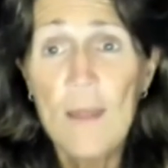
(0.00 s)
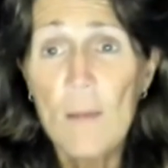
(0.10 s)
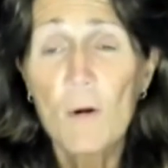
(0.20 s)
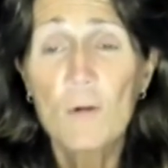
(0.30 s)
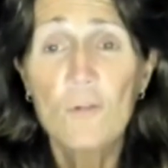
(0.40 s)

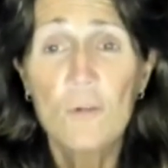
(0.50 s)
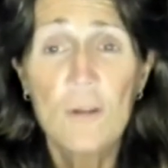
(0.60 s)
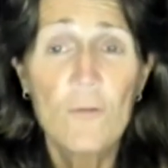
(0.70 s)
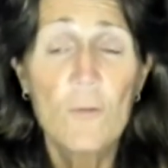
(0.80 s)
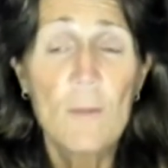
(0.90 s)
that personal
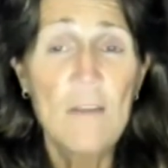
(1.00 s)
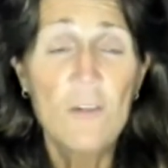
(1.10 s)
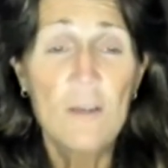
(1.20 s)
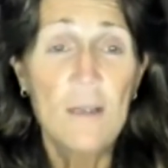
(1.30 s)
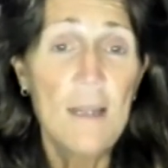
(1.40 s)

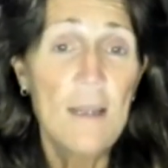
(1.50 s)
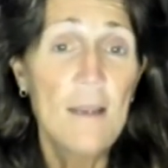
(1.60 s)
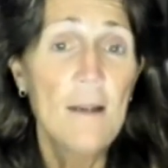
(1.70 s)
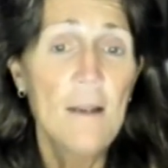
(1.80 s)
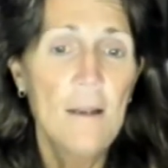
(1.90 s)
information
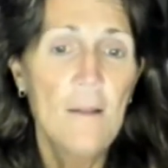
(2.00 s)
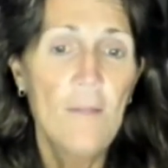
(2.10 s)
in